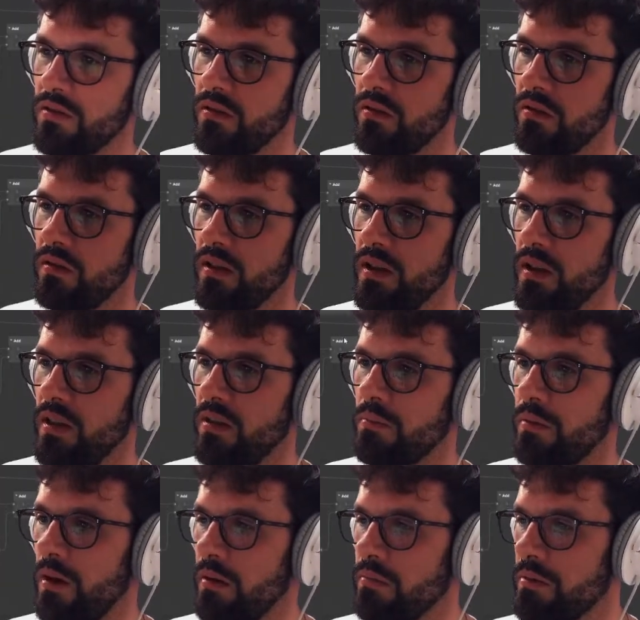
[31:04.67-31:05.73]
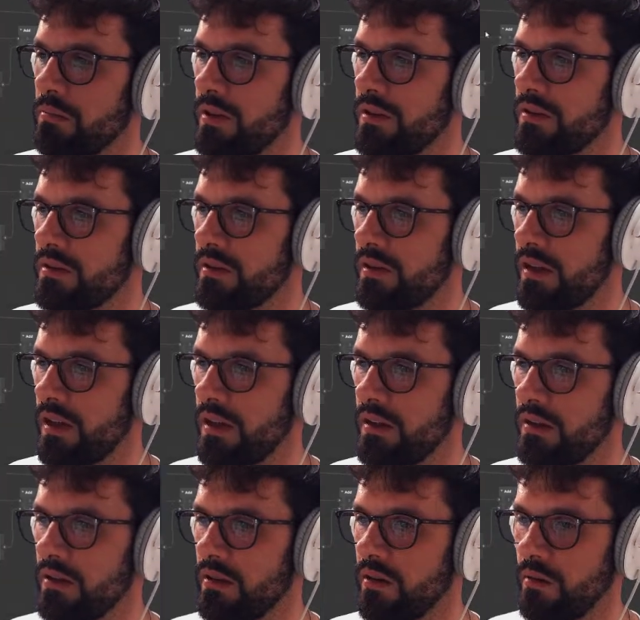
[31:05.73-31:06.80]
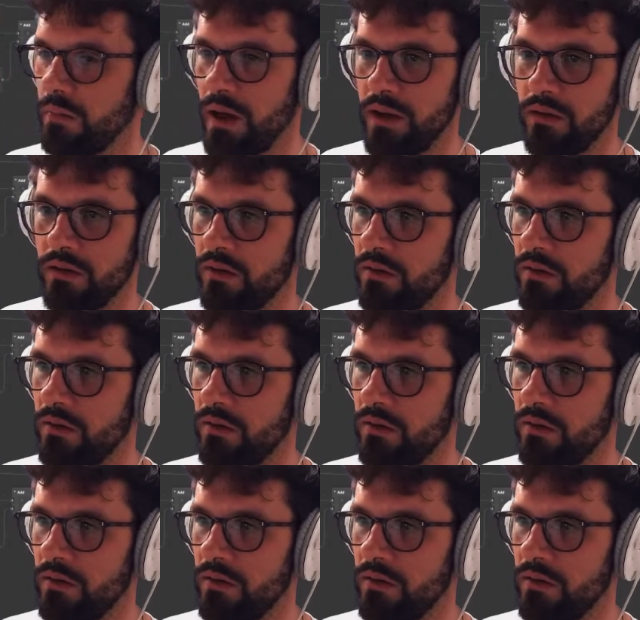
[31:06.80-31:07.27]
though. The problem is that I don't know